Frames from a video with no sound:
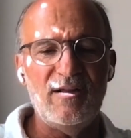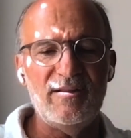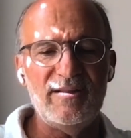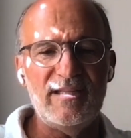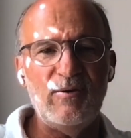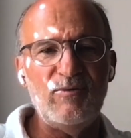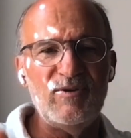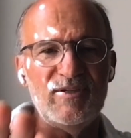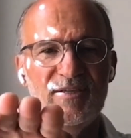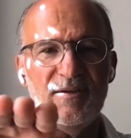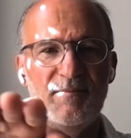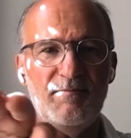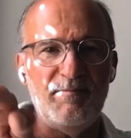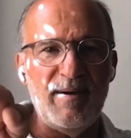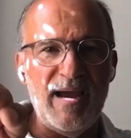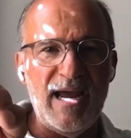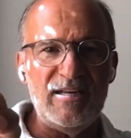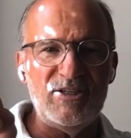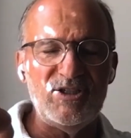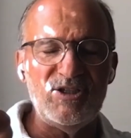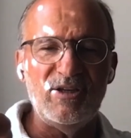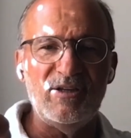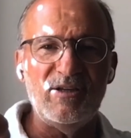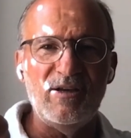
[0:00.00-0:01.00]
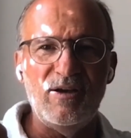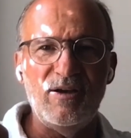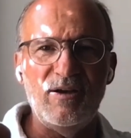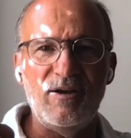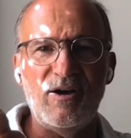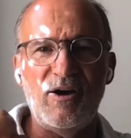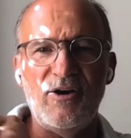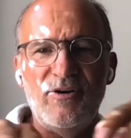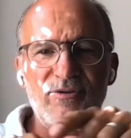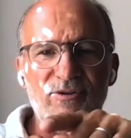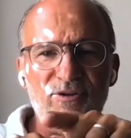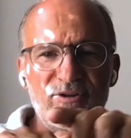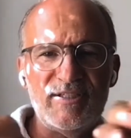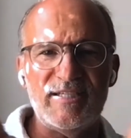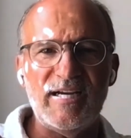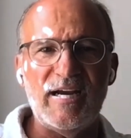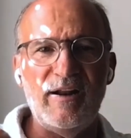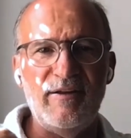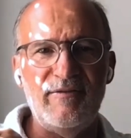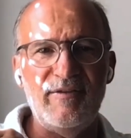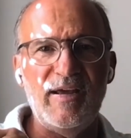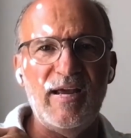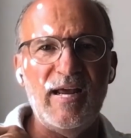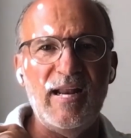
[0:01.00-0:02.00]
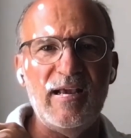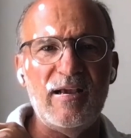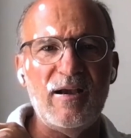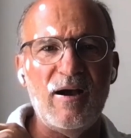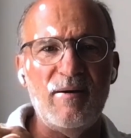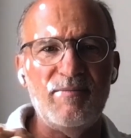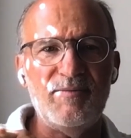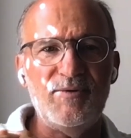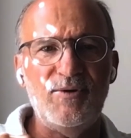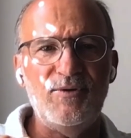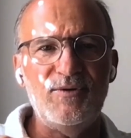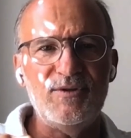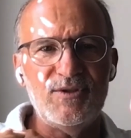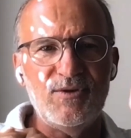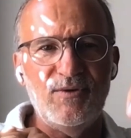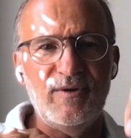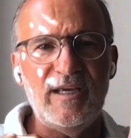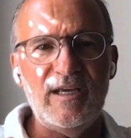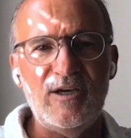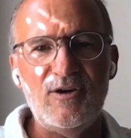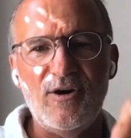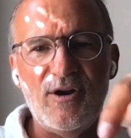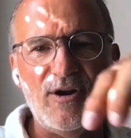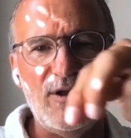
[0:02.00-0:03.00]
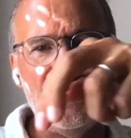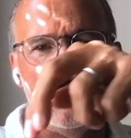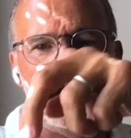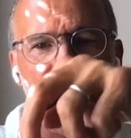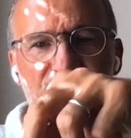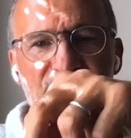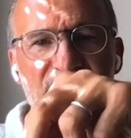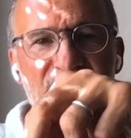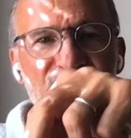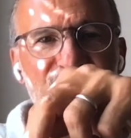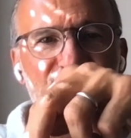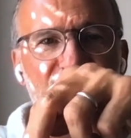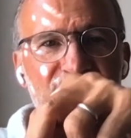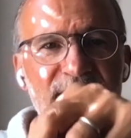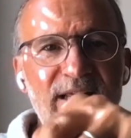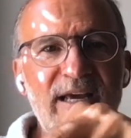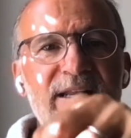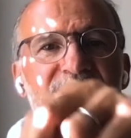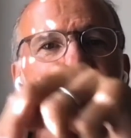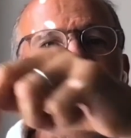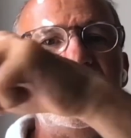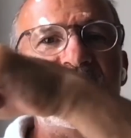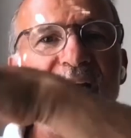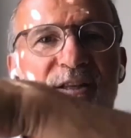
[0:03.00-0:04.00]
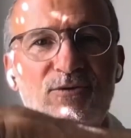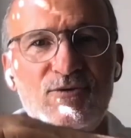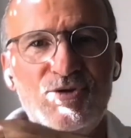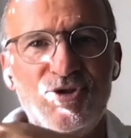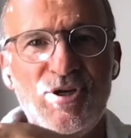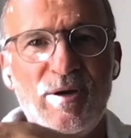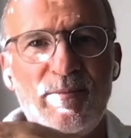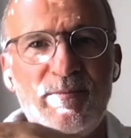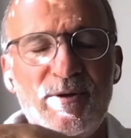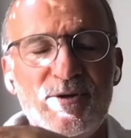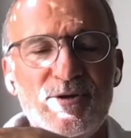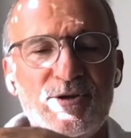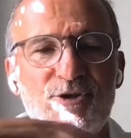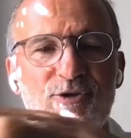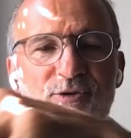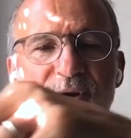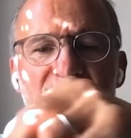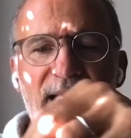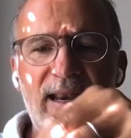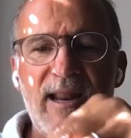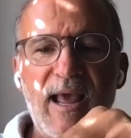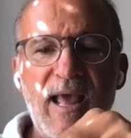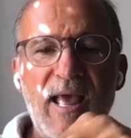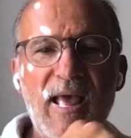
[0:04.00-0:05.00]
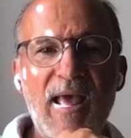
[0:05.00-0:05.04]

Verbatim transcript: on. There was a bench uh, on the side of the helicopter, so he got on the bench and then he had to jump on the train.